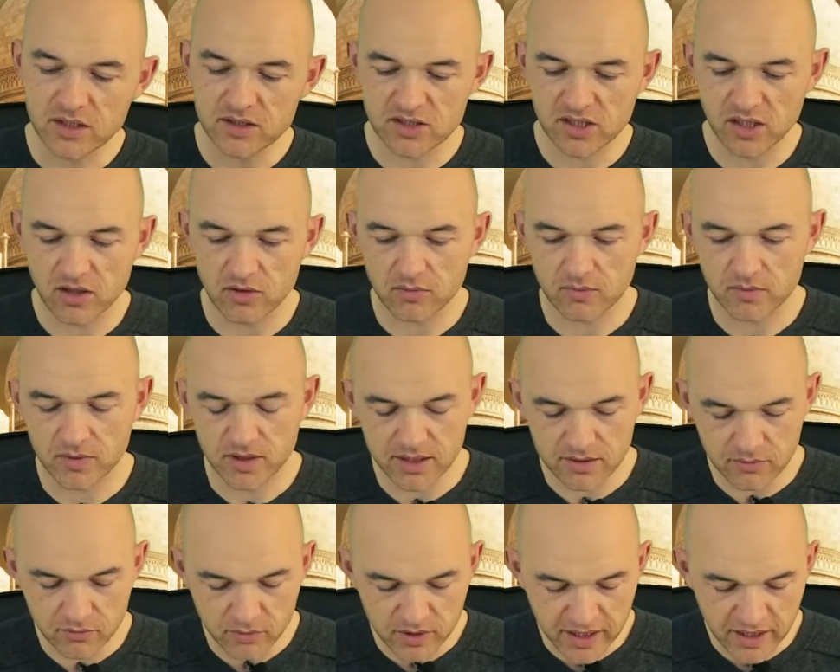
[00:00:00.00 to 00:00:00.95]
So
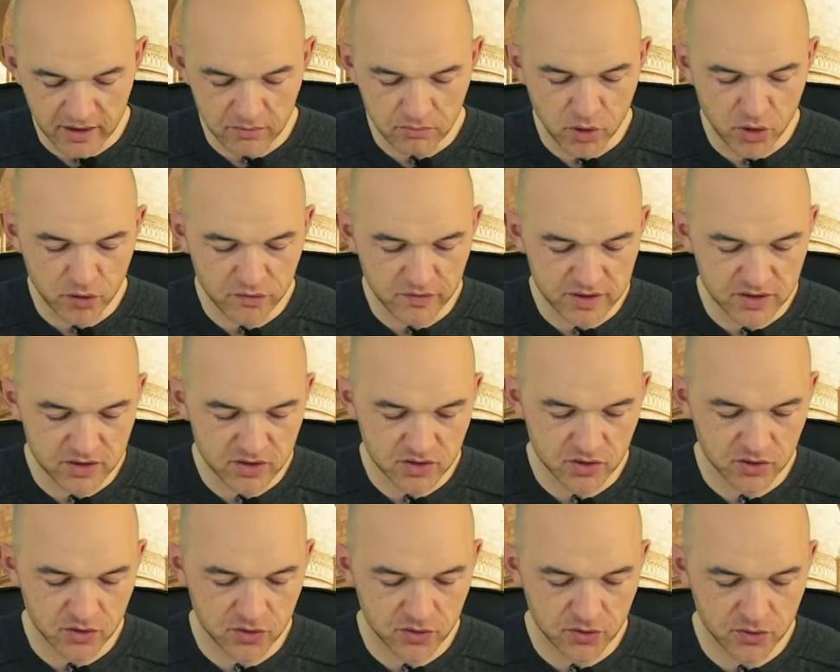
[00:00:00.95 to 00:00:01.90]
we then move
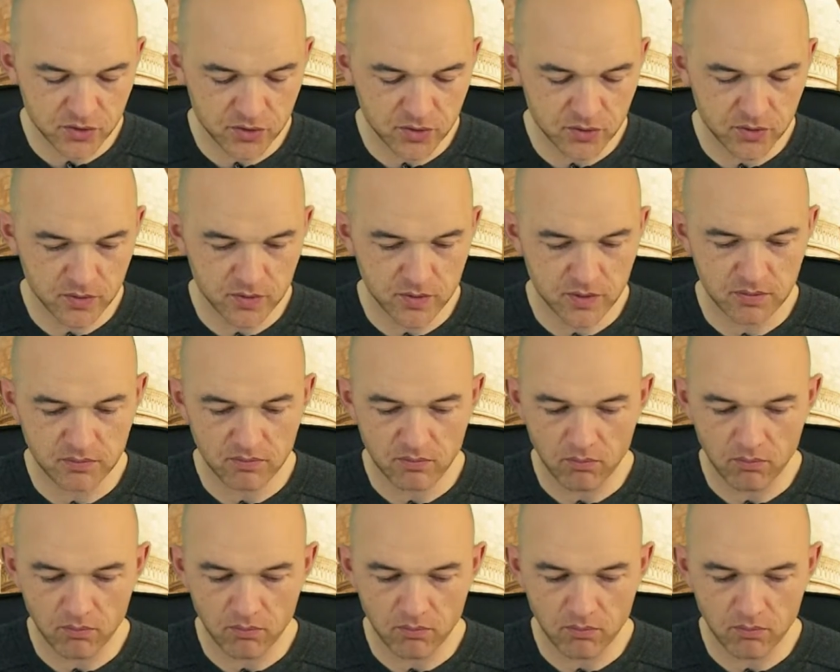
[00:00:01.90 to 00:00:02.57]
into